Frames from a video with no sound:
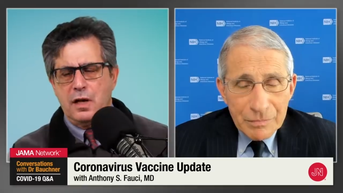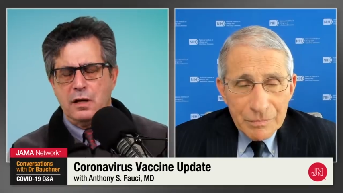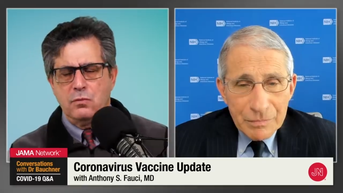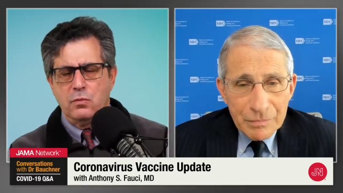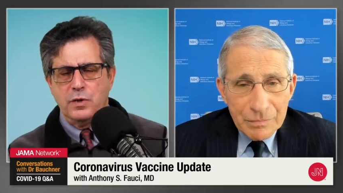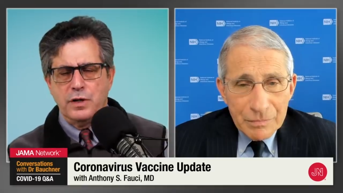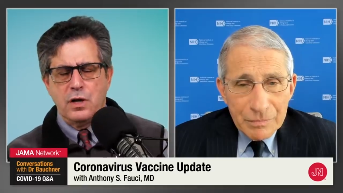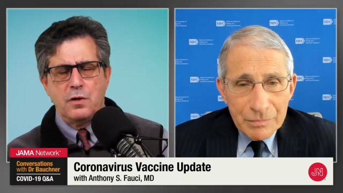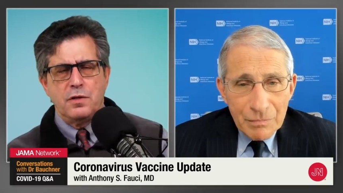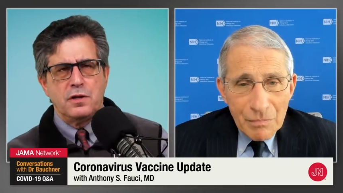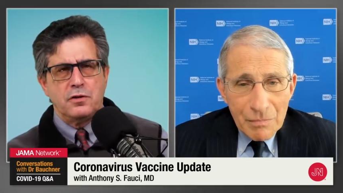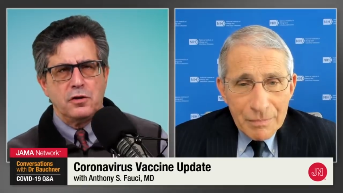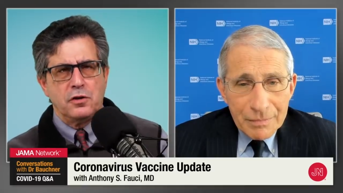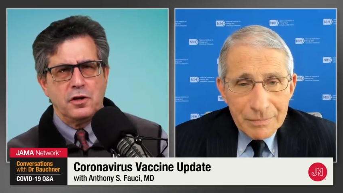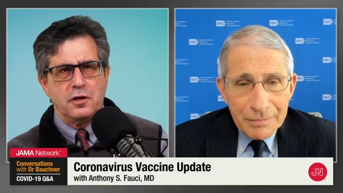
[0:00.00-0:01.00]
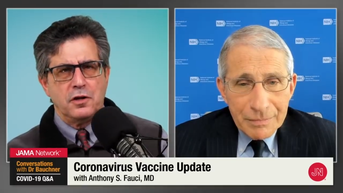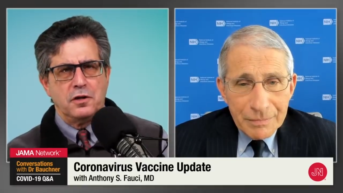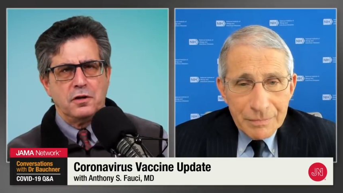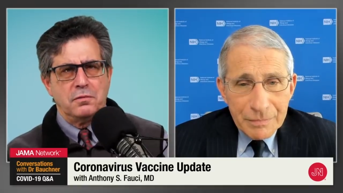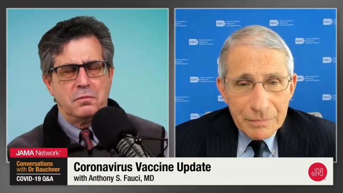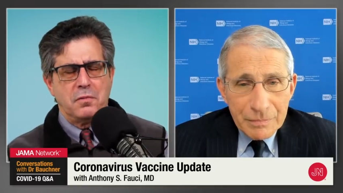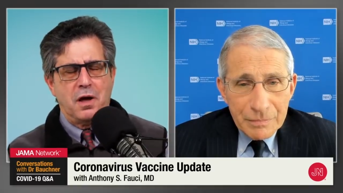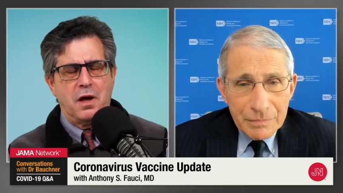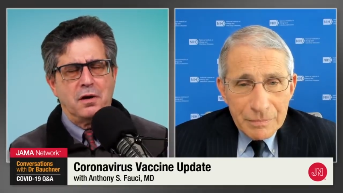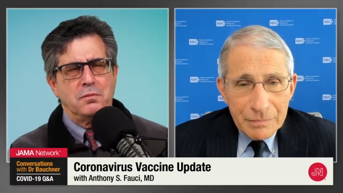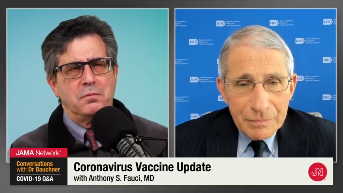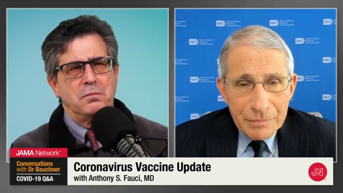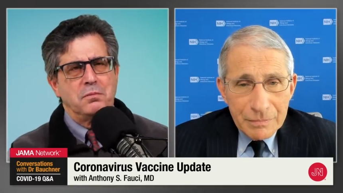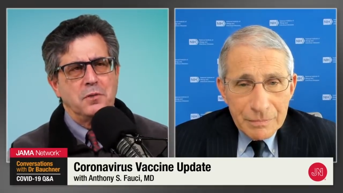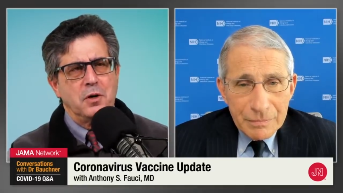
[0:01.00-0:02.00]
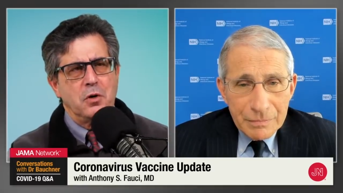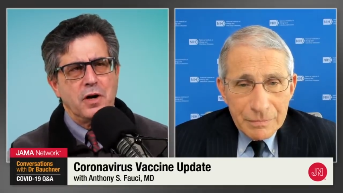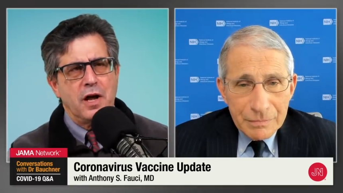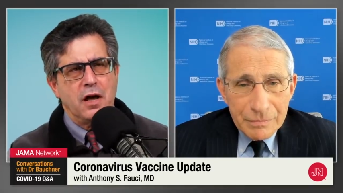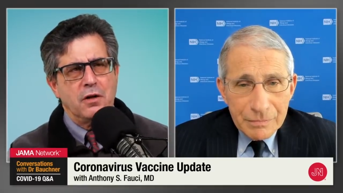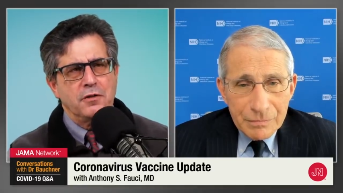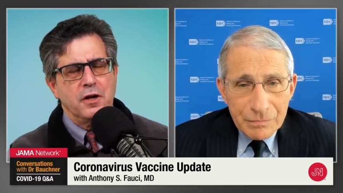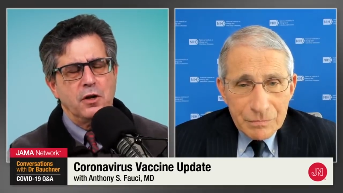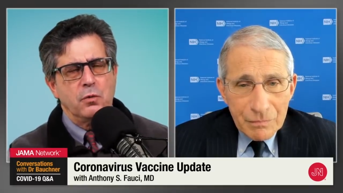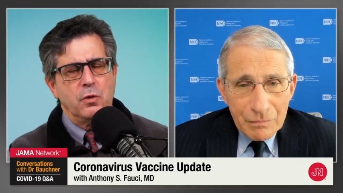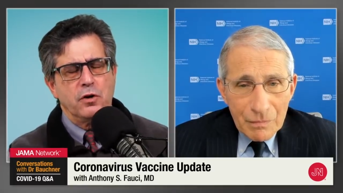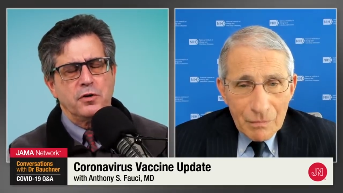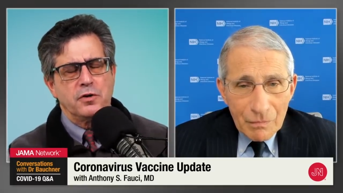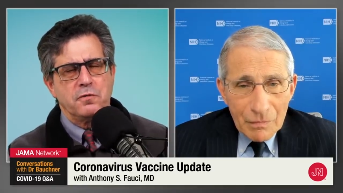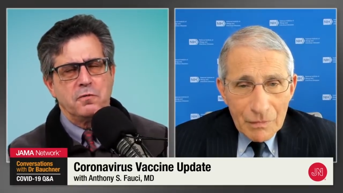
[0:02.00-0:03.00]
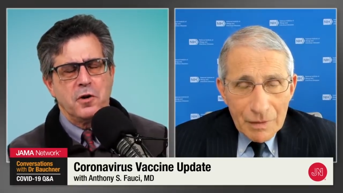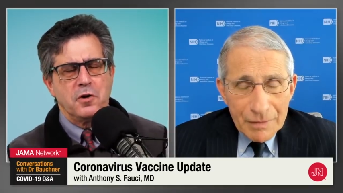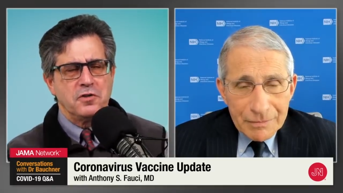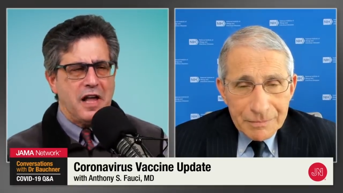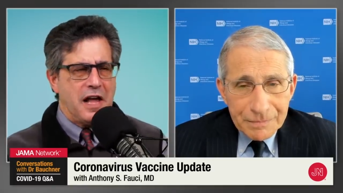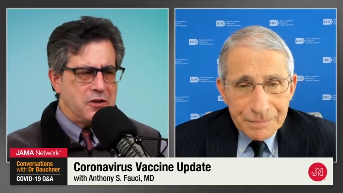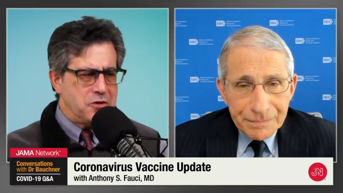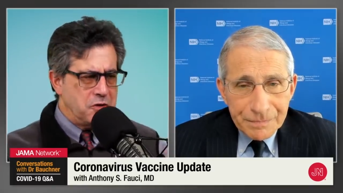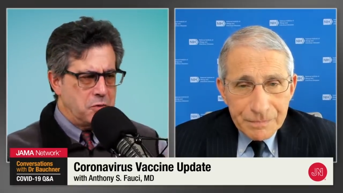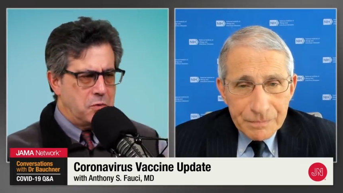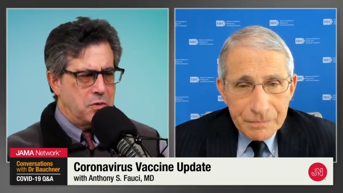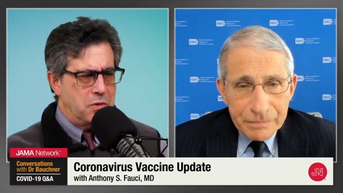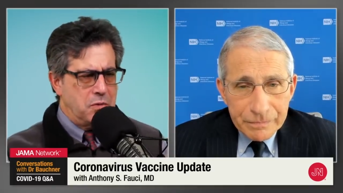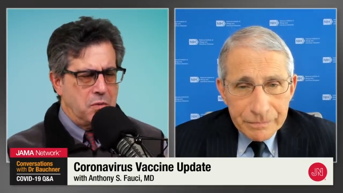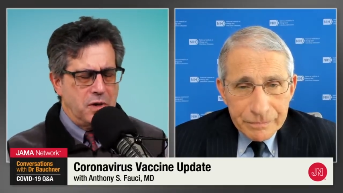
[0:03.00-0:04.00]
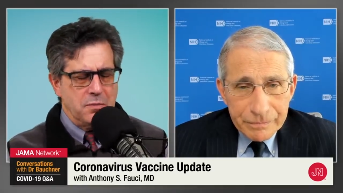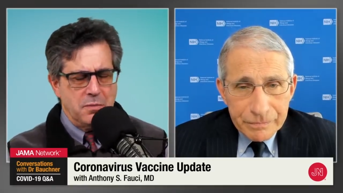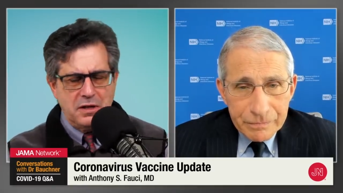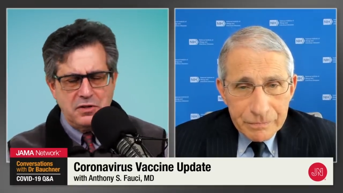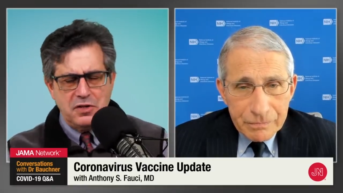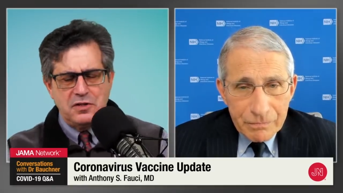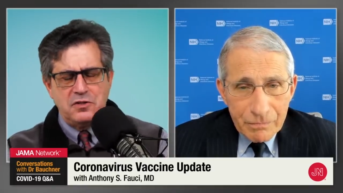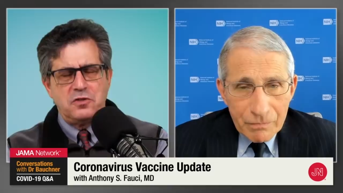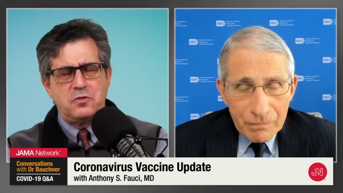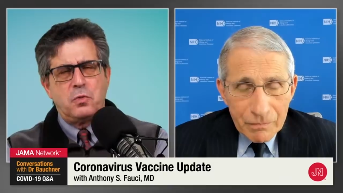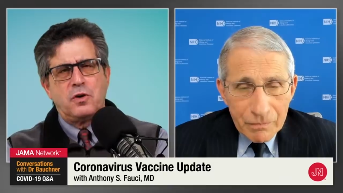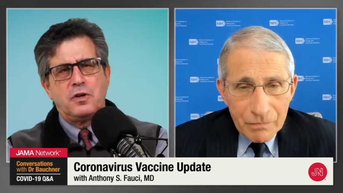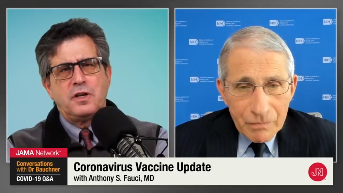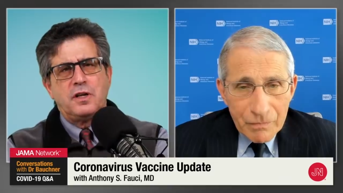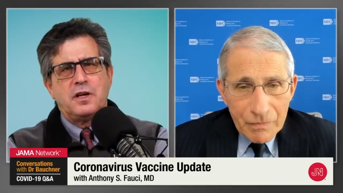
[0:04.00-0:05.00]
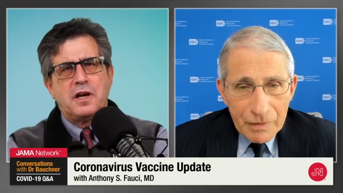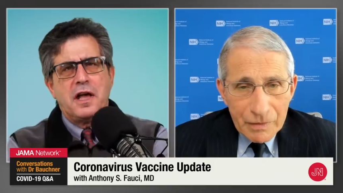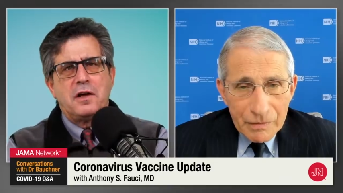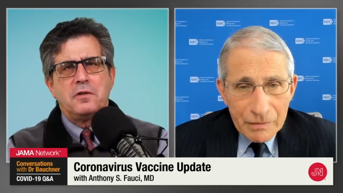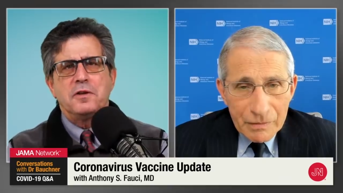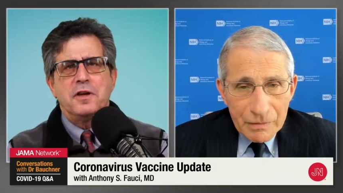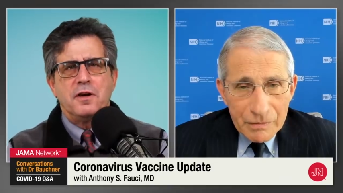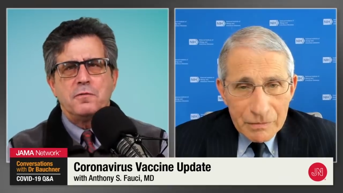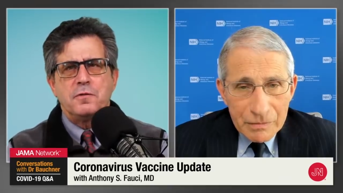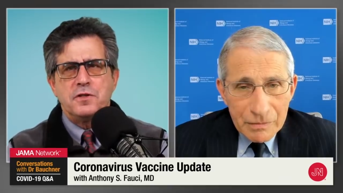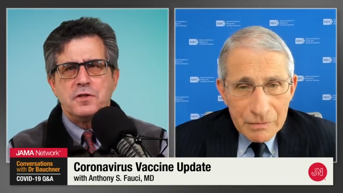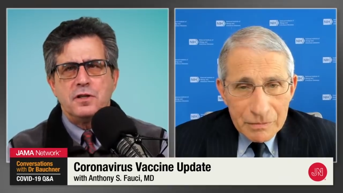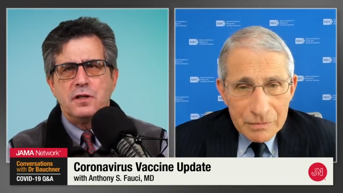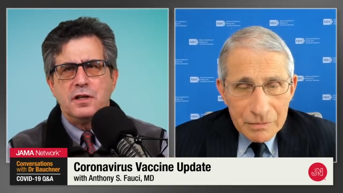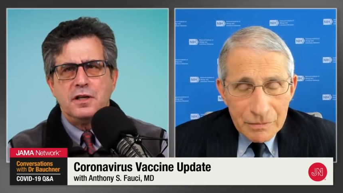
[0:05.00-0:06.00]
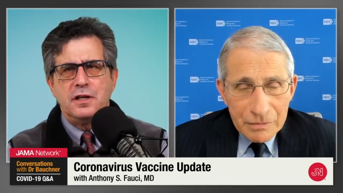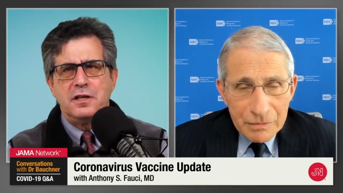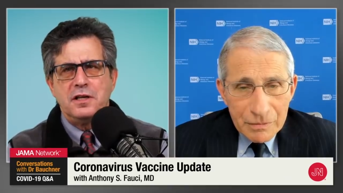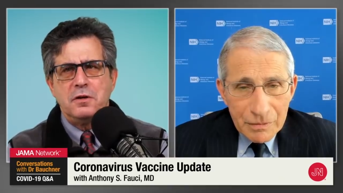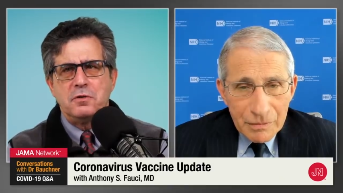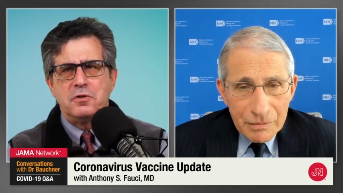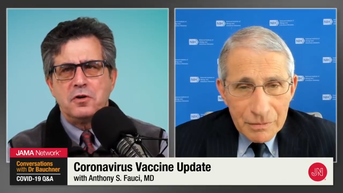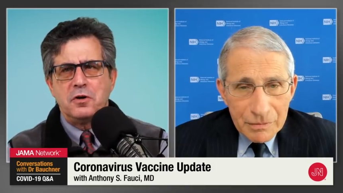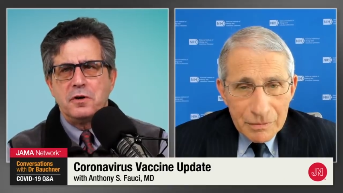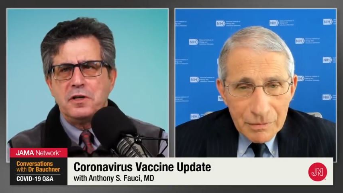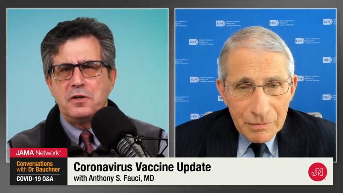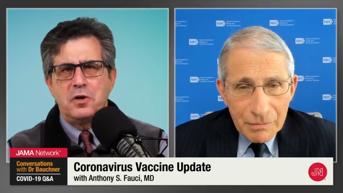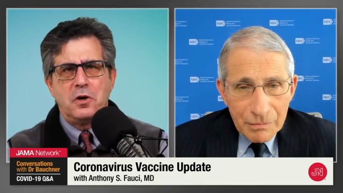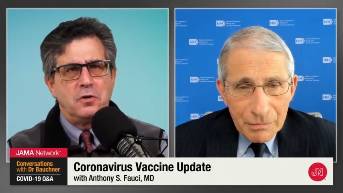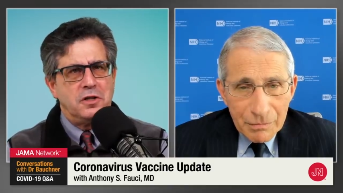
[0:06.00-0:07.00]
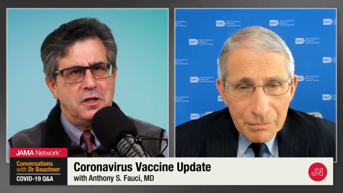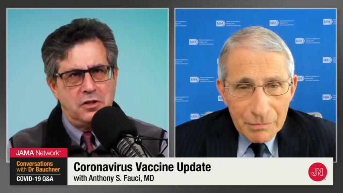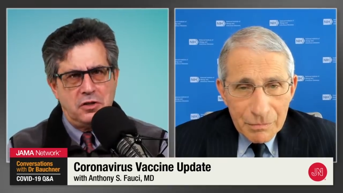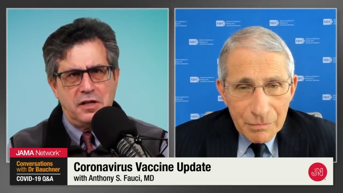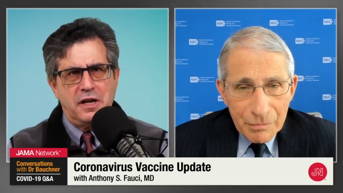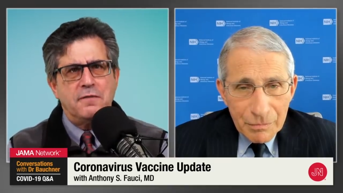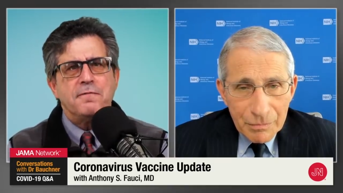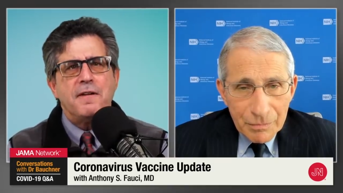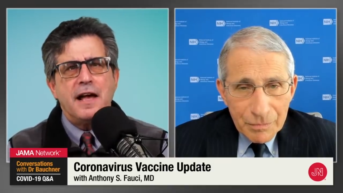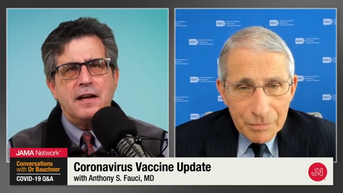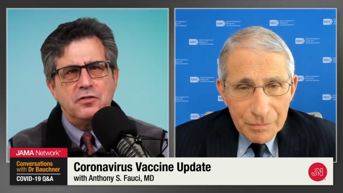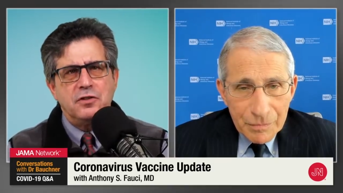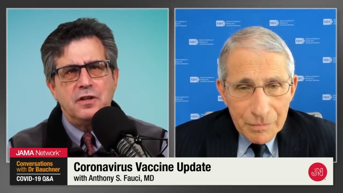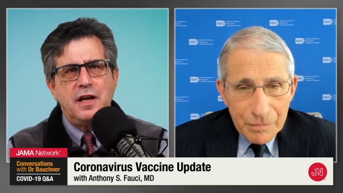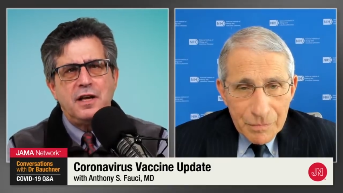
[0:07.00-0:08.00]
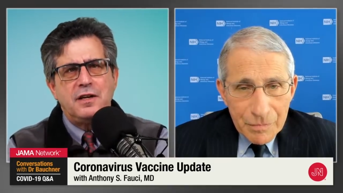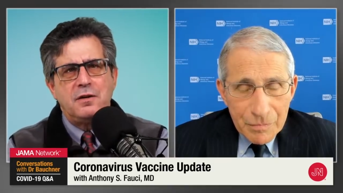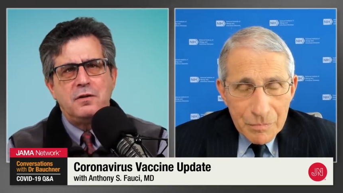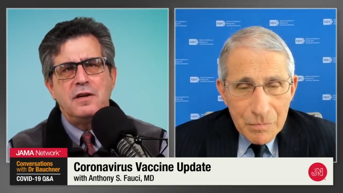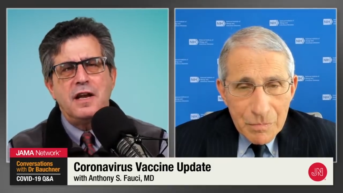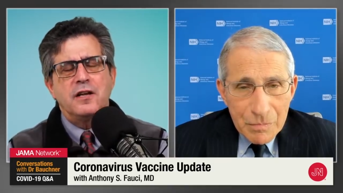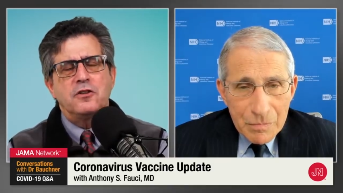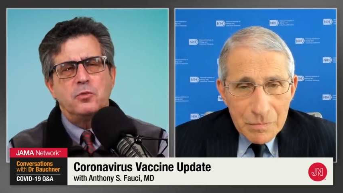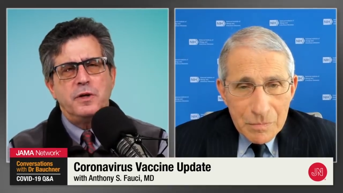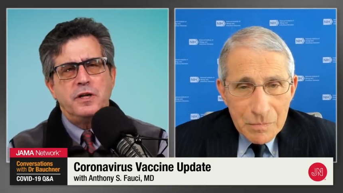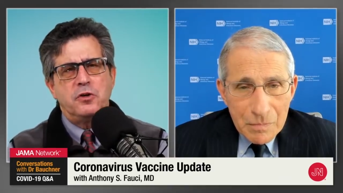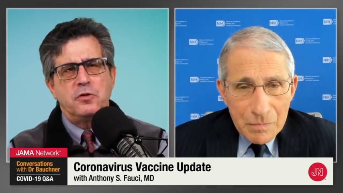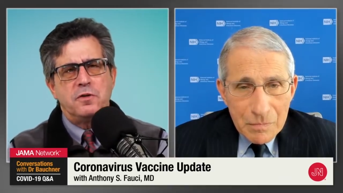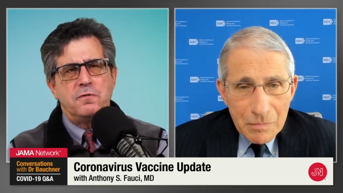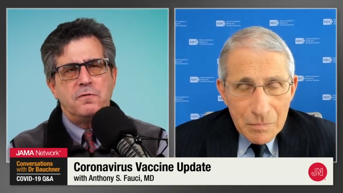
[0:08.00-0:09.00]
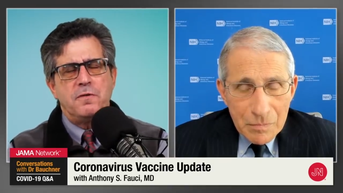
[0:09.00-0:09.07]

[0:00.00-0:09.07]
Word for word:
Speaker 1: and we know that they're going to uh, go to healthcare workers first. Actually, one of my sons is working in a healthcare facility, and he was already told he could get vaccinated next week or the